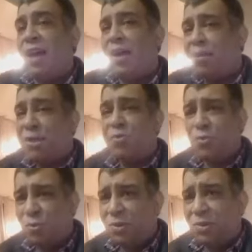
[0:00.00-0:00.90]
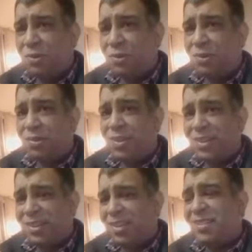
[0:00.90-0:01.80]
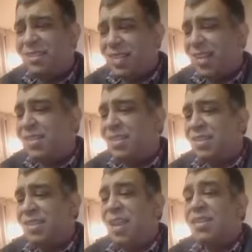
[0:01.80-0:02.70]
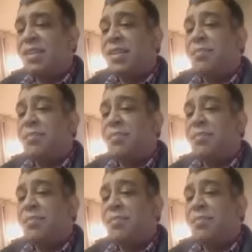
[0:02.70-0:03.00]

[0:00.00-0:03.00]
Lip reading: I must warn you, it does taste disgusting,